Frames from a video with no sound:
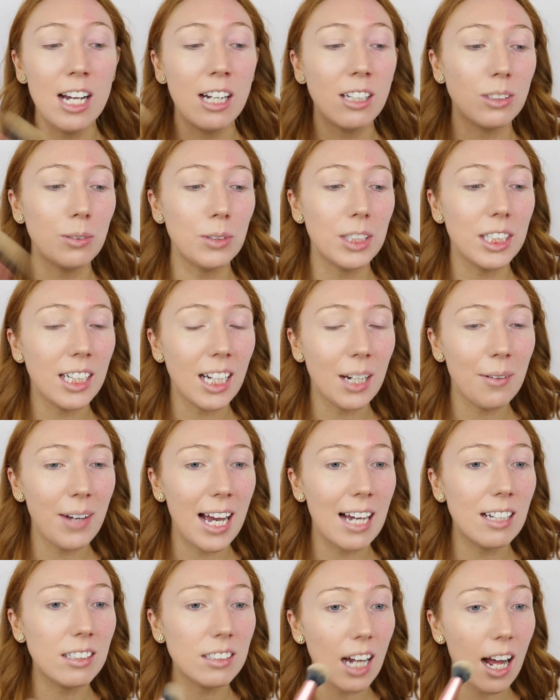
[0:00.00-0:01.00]
So I'm going to go
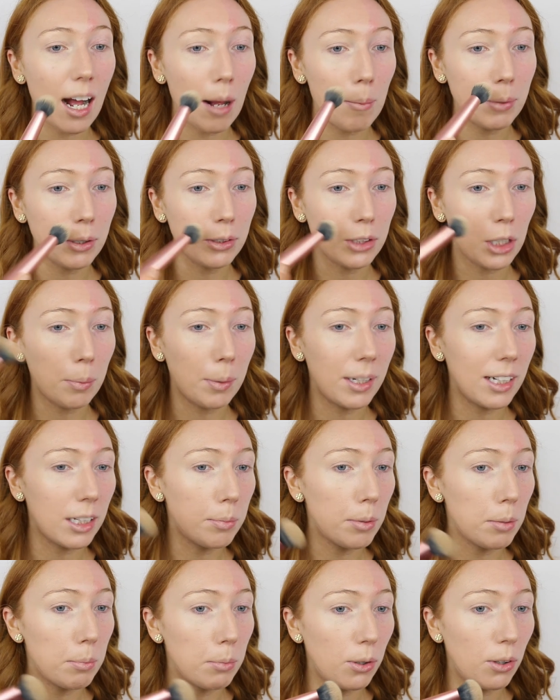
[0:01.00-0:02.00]
ahead and build up a
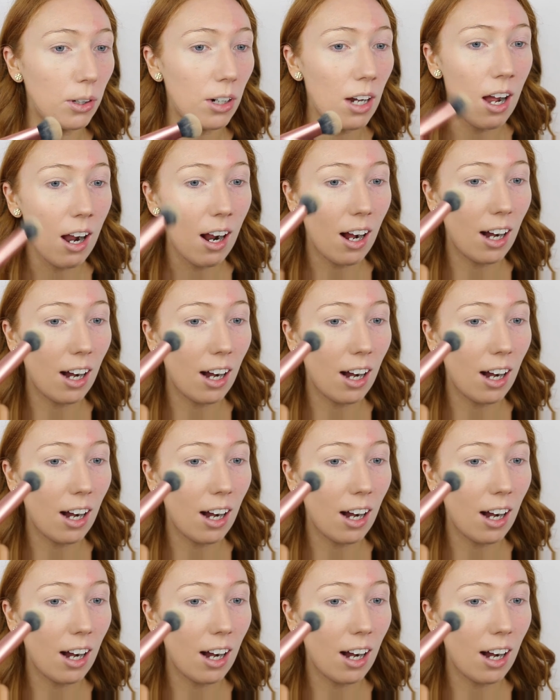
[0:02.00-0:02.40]
little bit more